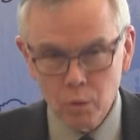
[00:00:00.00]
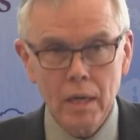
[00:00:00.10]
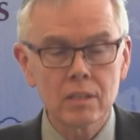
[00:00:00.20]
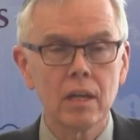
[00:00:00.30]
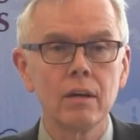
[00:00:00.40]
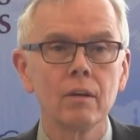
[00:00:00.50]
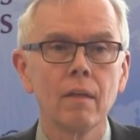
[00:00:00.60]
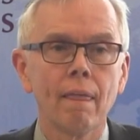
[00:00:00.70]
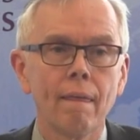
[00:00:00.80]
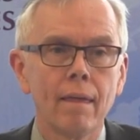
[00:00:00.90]
Two weeks
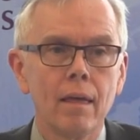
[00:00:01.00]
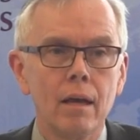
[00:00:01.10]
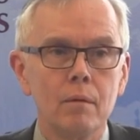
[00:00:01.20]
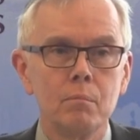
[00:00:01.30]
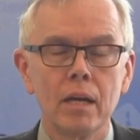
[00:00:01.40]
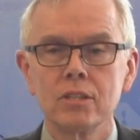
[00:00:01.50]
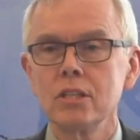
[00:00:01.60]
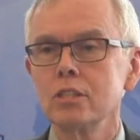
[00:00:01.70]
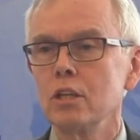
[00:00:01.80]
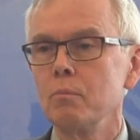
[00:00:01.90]
later, my
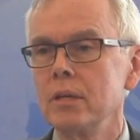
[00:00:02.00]
assistant at